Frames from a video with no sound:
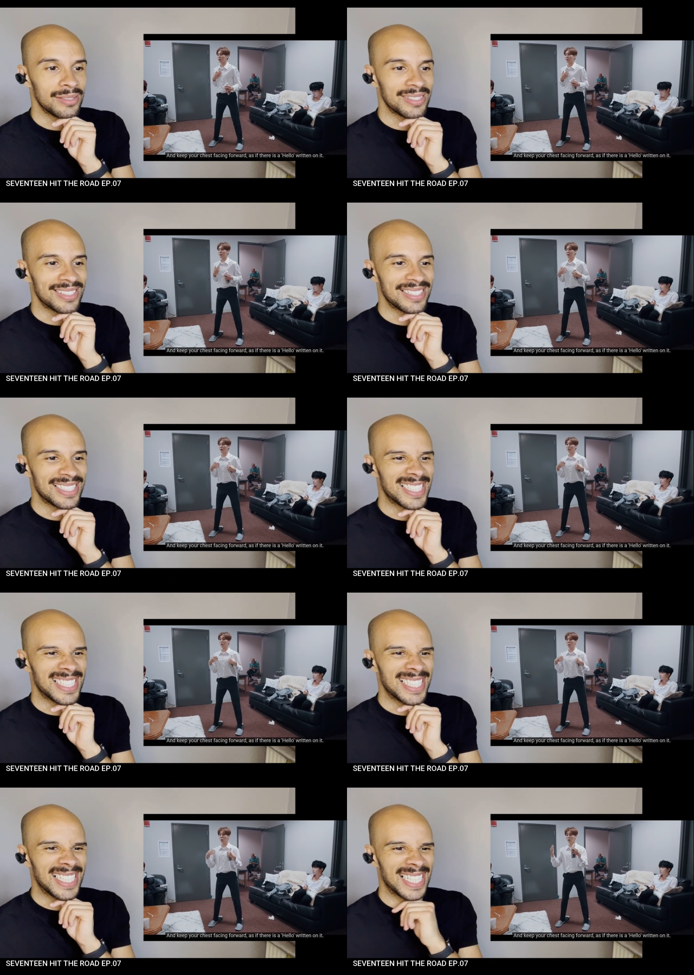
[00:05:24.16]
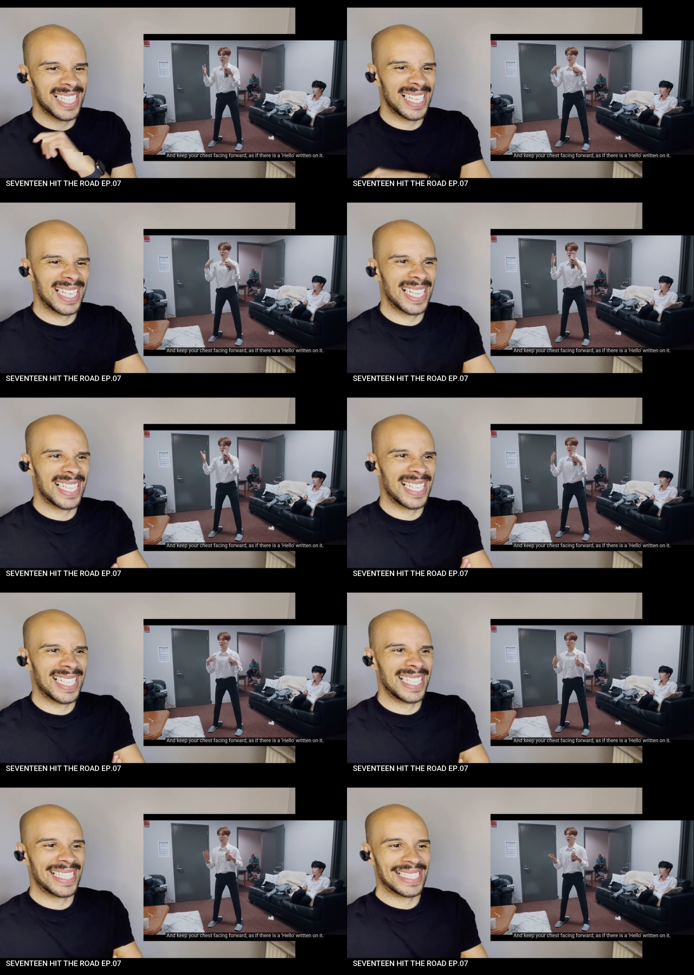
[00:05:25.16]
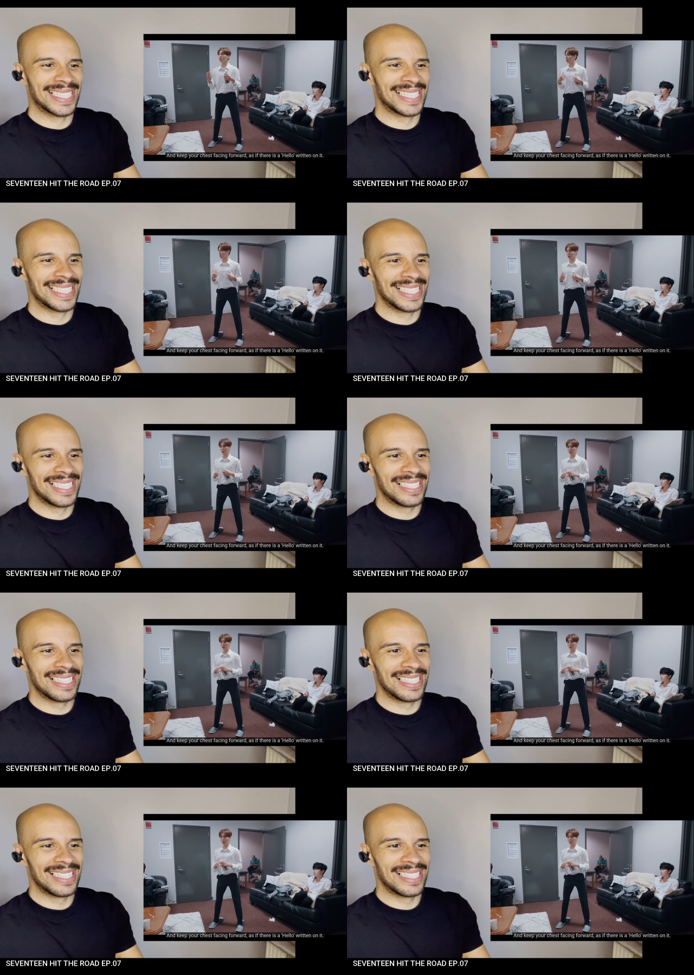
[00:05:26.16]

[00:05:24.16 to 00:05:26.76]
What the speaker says: No one is speaking in this clip.